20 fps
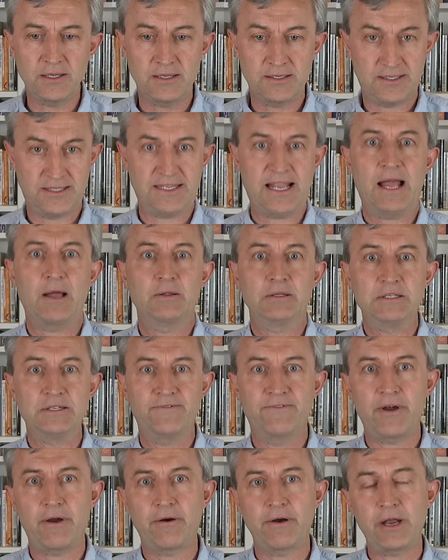sounds
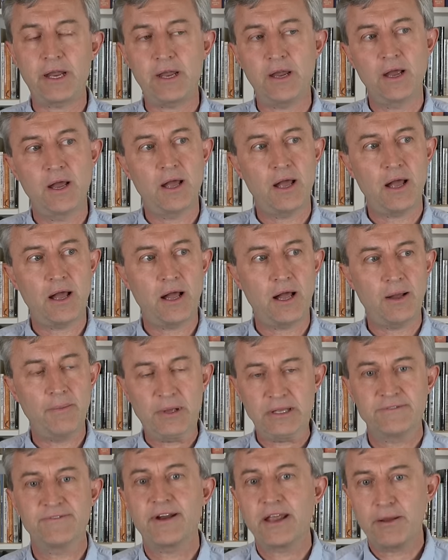very,
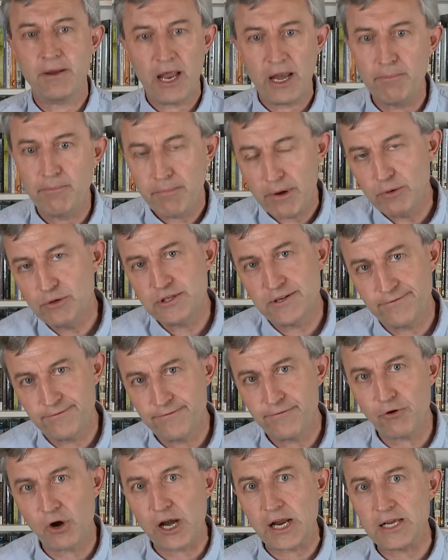it's very an emotive
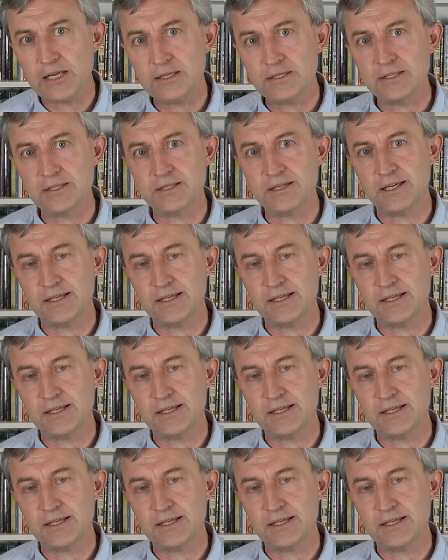phrase,